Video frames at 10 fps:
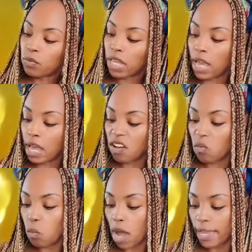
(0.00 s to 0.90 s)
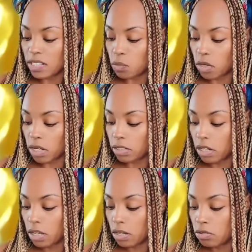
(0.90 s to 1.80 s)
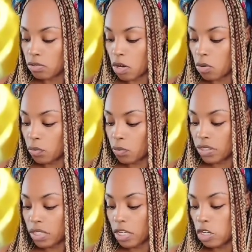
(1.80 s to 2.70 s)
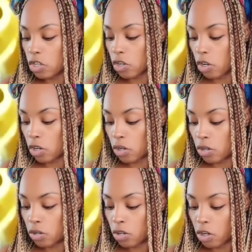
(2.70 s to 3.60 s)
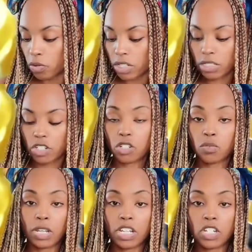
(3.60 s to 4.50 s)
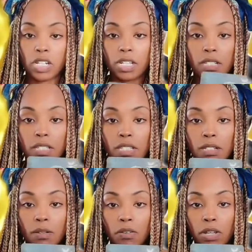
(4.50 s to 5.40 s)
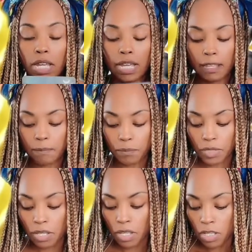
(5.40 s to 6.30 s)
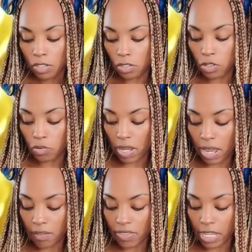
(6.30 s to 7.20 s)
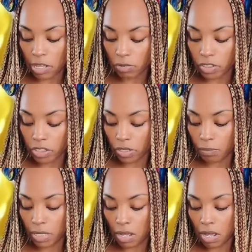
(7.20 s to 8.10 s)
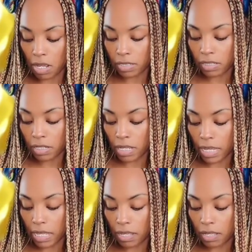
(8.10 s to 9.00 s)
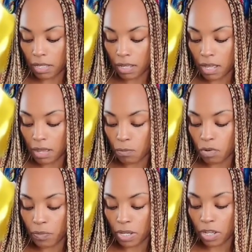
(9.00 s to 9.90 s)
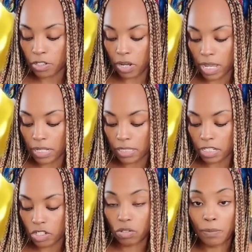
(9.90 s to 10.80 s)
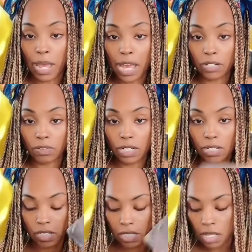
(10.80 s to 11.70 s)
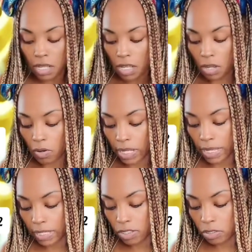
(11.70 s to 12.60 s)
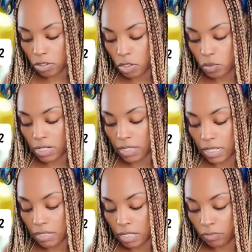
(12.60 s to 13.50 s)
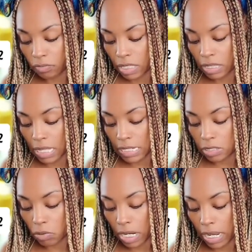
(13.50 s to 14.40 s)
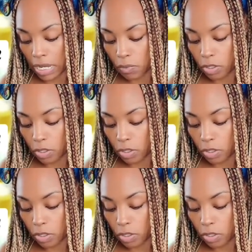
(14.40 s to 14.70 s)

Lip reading: We have wise one, grown within your current situations, okay? So you have the elder beyond, move beyond your ancestry patterns, okay? okay? So doing things differently, that's okay.